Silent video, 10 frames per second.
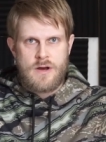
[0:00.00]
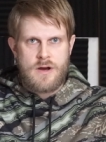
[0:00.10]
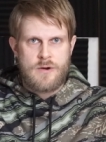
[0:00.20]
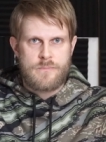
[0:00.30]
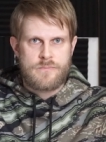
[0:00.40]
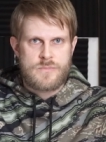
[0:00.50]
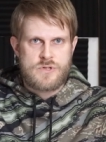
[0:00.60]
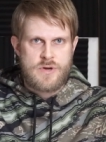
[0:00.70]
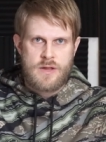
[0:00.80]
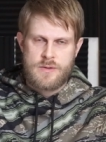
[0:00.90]
Um,
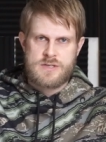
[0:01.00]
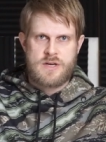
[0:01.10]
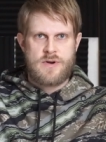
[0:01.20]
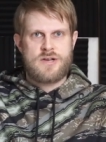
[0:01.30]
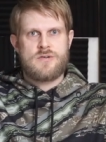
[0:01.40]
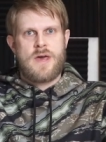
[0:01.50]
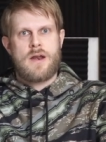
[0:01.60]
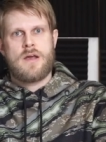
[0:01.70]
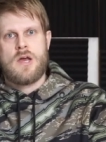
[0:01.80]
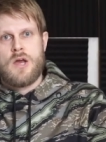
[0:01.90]
so yeah, let's get right to that.